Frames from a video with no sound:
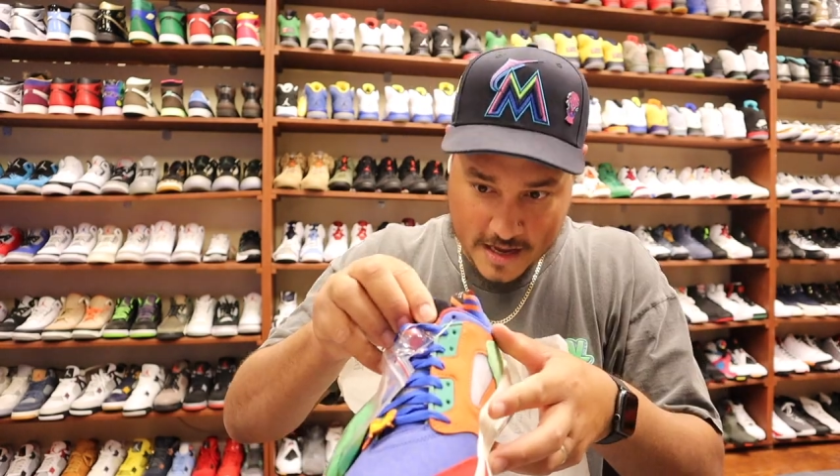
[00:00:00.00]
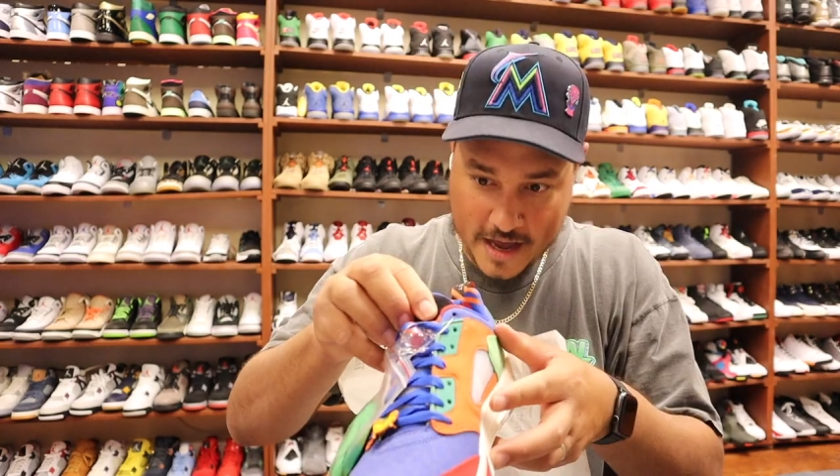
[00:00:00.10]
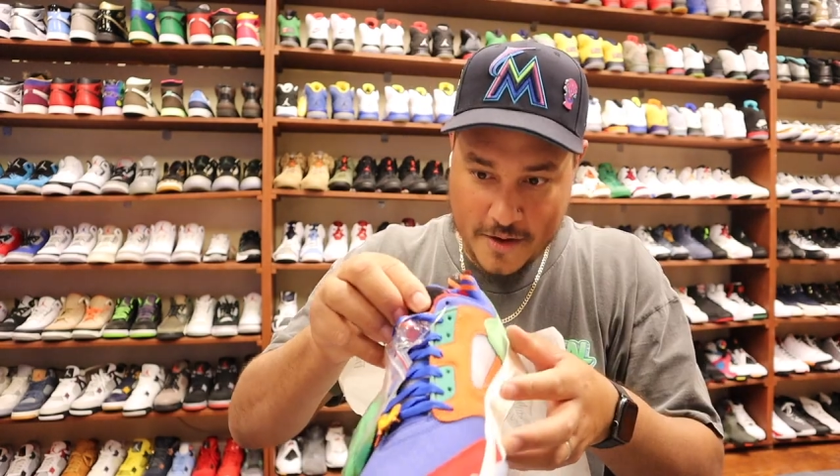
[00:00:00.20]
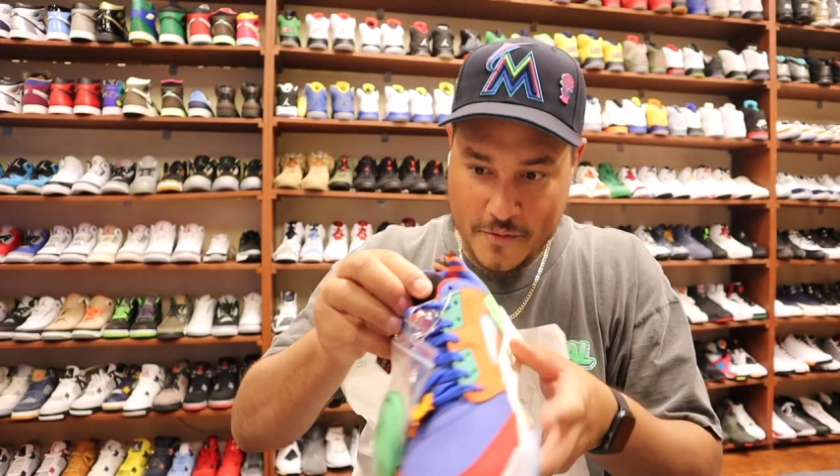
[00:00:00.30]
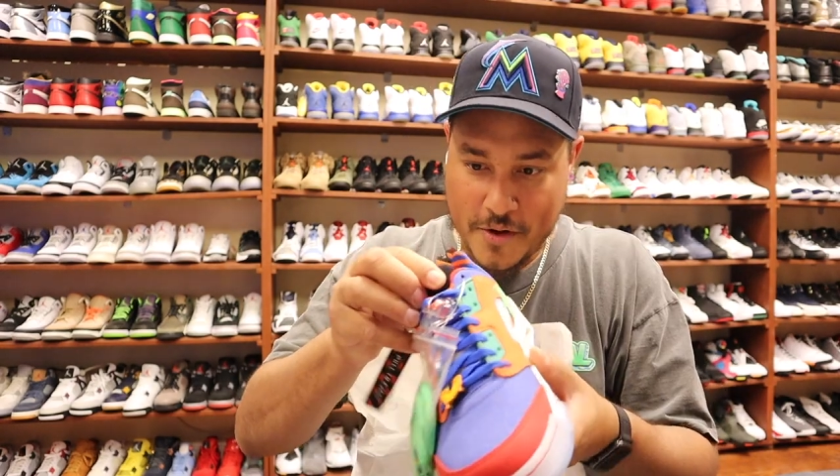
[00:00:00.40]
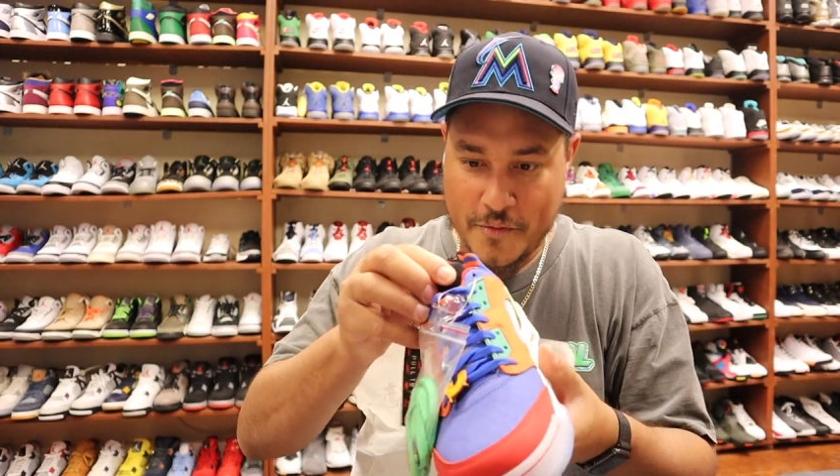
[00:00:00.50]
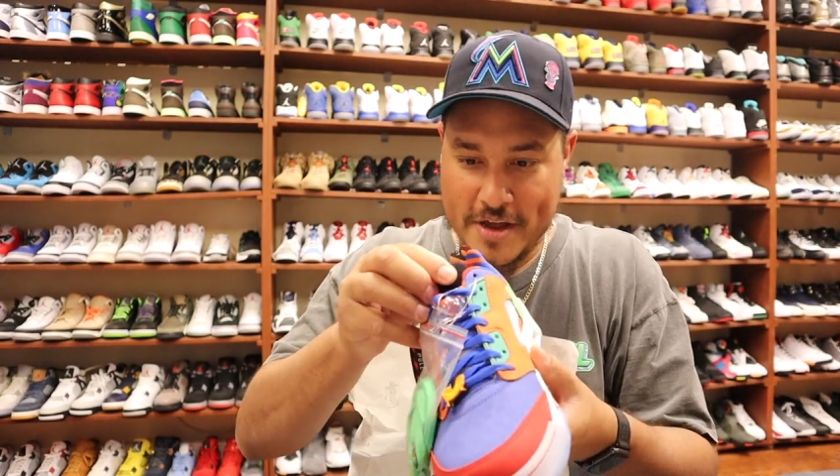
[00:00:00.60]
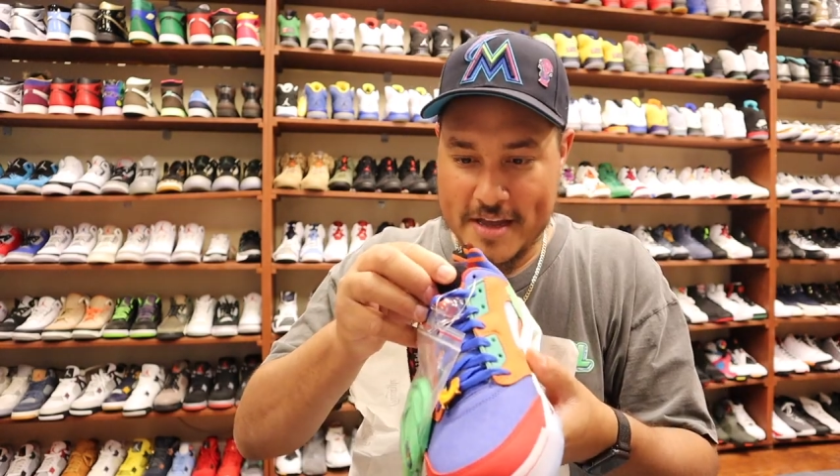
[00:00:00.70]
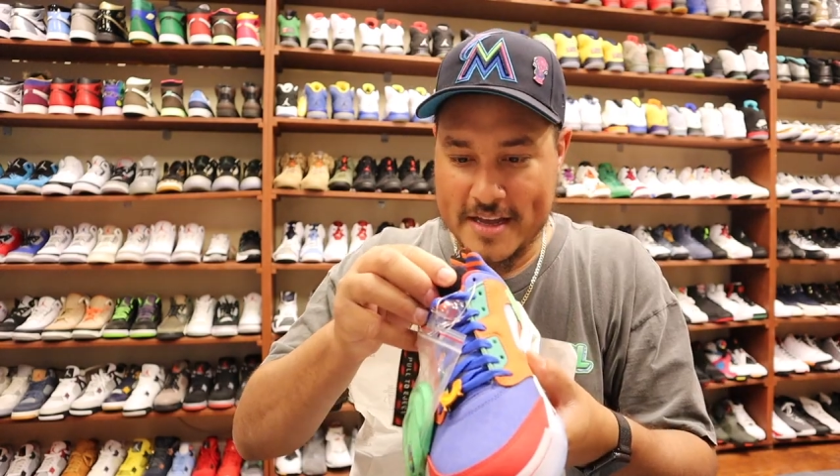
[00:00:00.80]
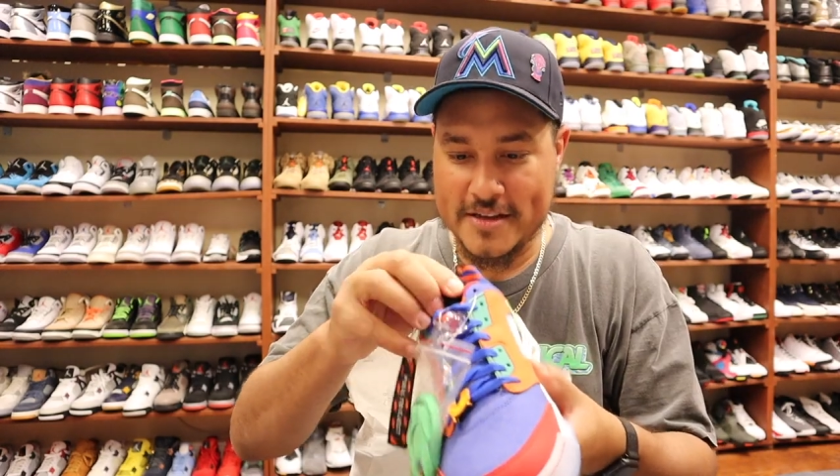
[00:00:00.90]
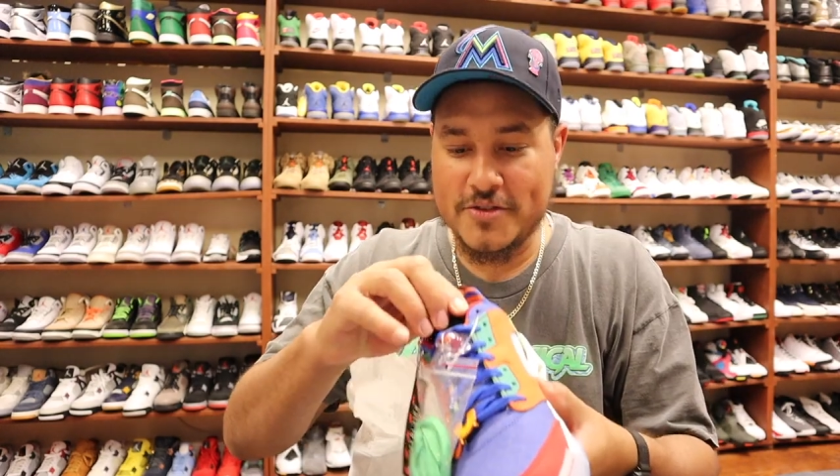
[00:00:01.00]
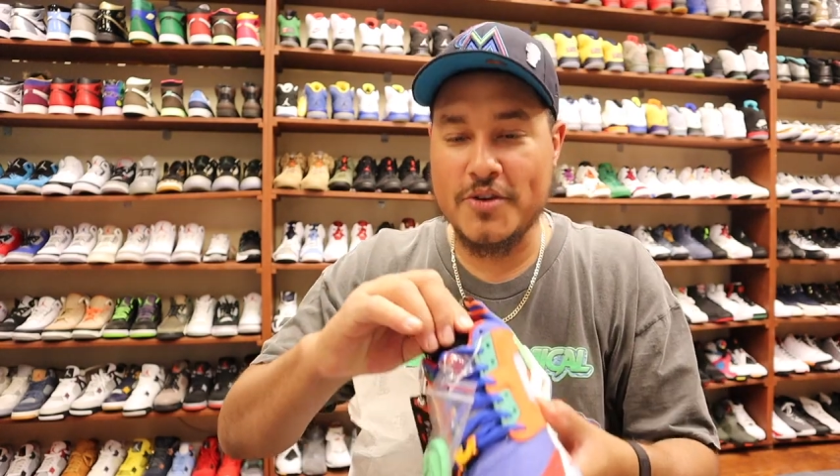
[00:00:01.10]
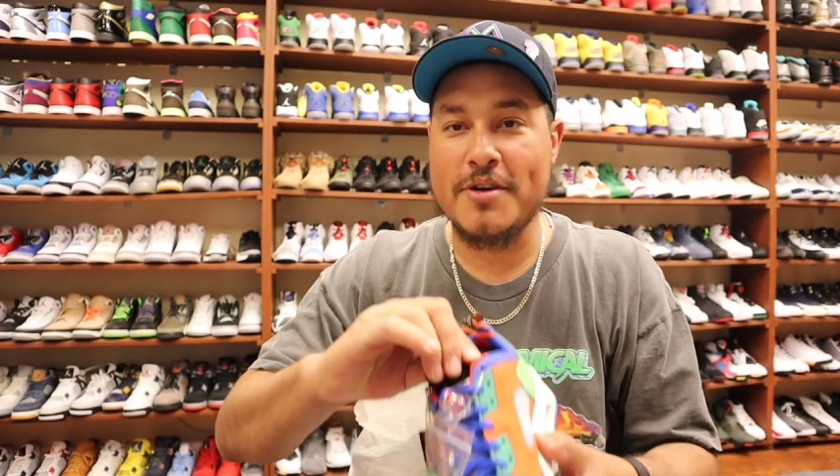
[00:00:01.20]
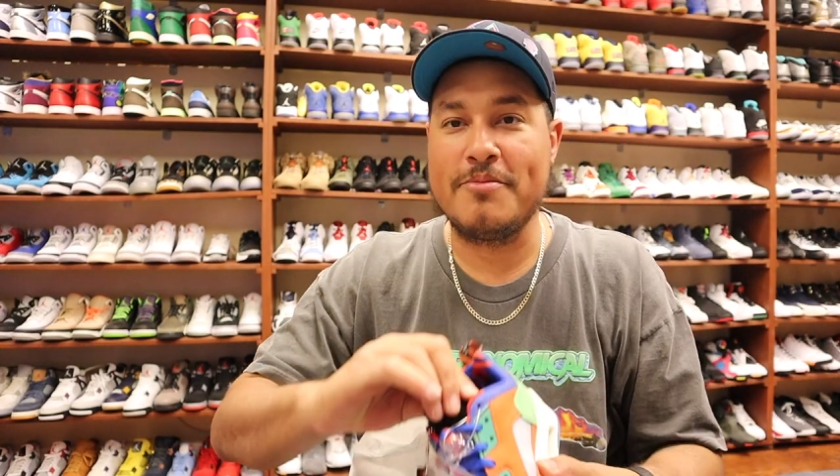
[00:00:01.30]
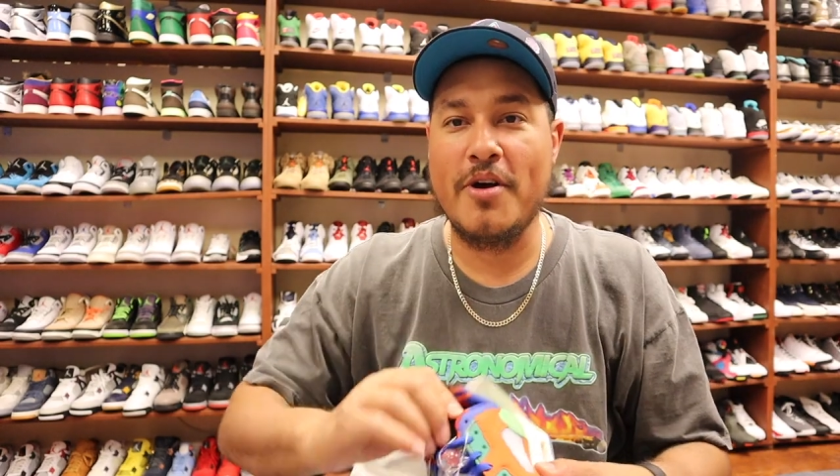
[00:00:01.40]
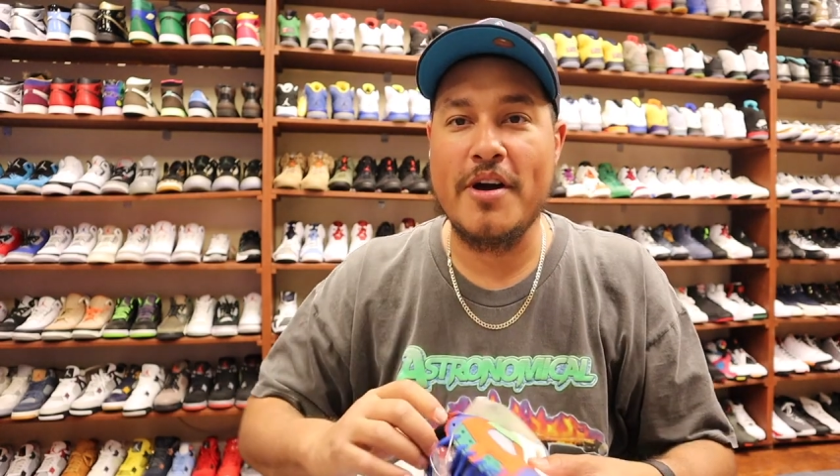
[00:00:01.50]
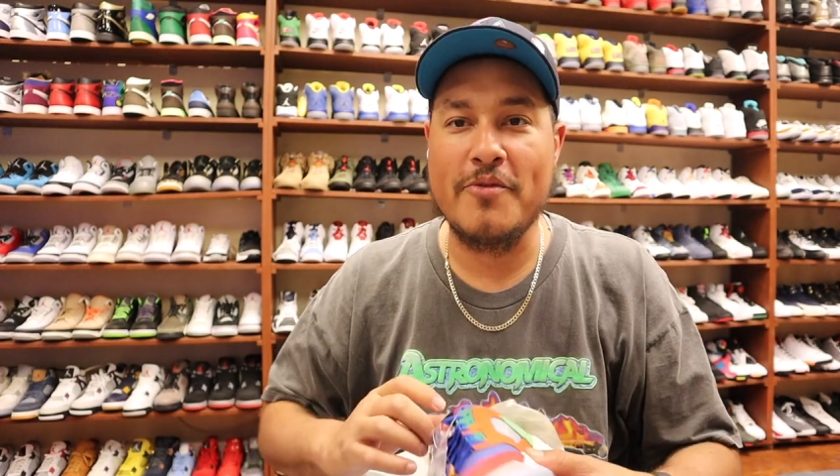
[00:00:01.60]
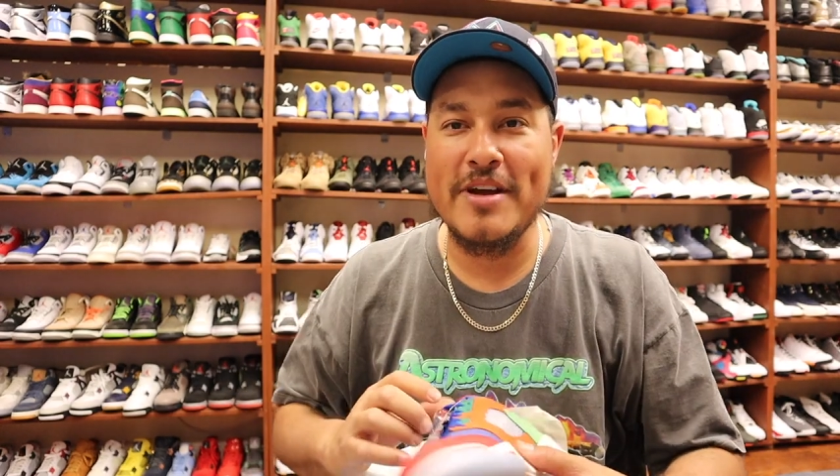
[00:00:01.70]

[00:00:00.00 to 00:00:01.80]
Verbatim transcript: and we, we can get into it, boy.